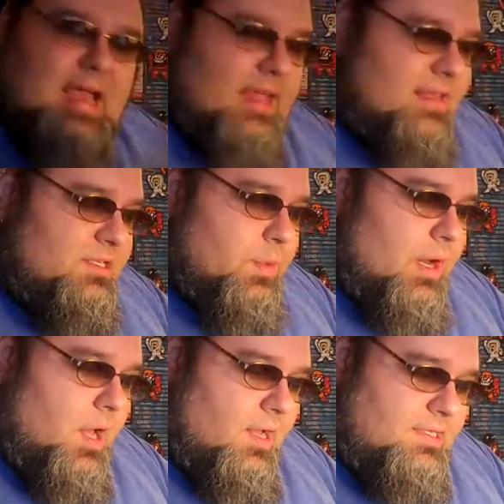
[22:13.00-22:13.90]
And this one
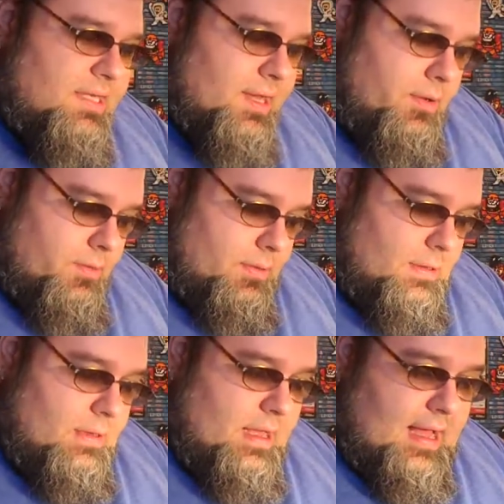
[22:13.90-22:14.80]
also
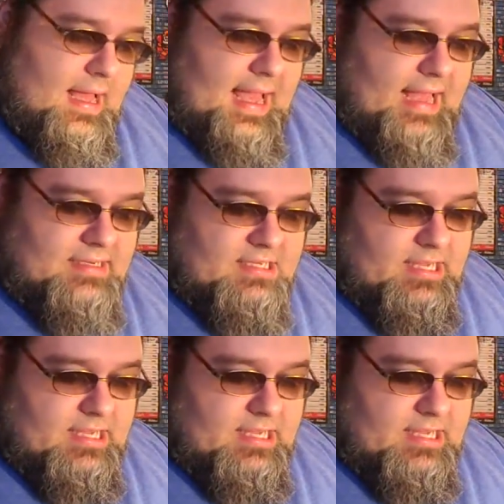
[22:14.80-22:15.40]
has